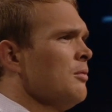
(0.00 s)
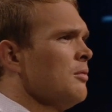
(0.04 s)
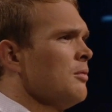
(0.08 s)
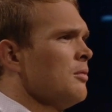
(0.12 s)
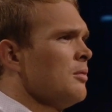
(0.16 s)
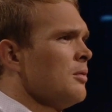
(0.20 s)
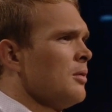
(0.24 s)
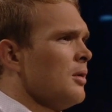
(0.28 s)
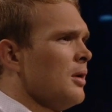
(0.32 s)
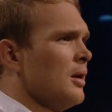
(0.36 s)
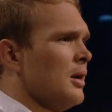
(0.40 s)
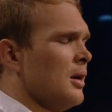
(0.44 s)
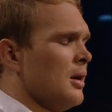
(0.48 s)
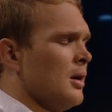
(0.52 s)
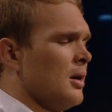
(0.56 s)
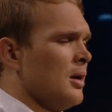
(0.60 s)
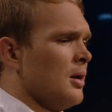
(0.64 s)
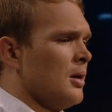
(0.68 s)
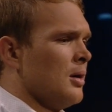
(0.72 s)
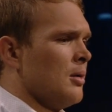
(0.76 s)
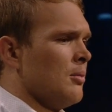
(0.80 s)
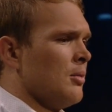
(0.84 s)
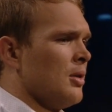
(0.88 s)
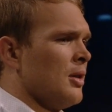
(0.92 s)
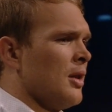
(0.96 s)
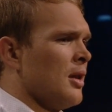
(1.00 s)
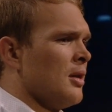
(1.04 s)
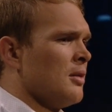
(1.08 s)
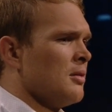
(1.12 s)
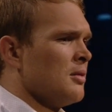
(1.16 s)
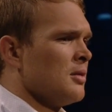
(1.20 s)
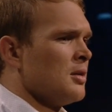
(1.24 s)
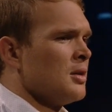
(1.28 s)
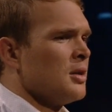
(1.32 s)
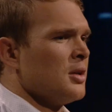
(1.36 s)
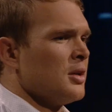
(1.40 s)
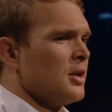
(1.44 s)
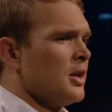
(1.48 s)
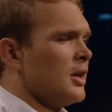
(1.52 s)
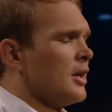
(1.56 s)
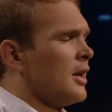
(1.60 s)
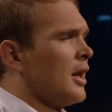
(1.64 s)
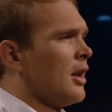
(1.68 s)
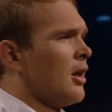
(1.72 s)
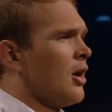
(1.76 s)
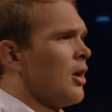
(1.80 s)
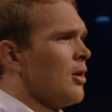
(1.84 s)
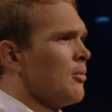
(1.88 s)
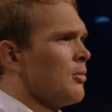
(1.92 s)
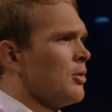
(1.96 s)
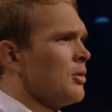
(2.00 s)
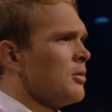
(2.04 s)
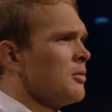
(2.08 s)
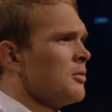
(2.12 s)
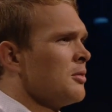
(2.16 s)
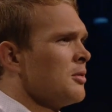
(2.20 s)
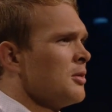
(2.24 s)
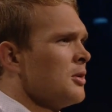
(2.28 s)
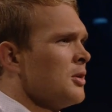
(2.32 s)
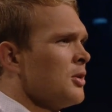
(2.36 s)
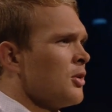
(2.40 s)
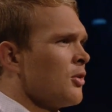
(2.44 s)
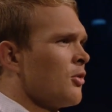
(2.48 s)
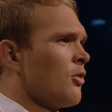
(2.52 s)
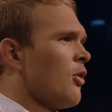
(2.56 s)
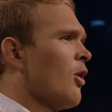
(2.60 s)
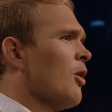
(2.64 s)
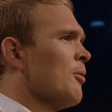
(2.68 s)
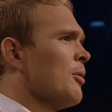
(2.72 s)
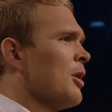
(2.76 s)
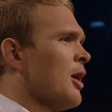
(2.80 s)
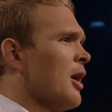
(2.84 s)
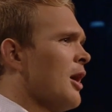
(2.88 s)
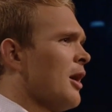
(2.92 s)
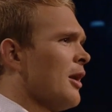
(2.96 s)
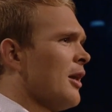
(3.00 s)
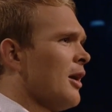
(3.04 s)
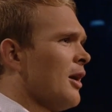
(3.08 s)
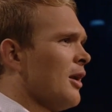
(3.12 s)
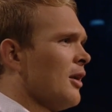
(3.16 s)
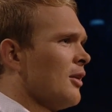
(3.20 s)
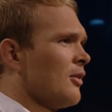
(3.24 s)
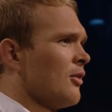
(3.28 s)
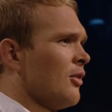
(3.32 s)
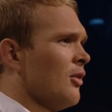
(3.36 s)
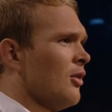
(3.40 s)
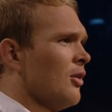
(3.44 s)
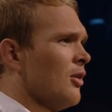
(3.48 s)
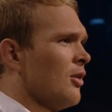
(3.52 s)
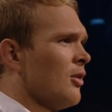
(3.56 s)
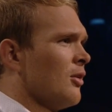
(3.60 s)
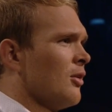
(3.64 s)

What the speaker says: And then you get home and cry my heart out to her.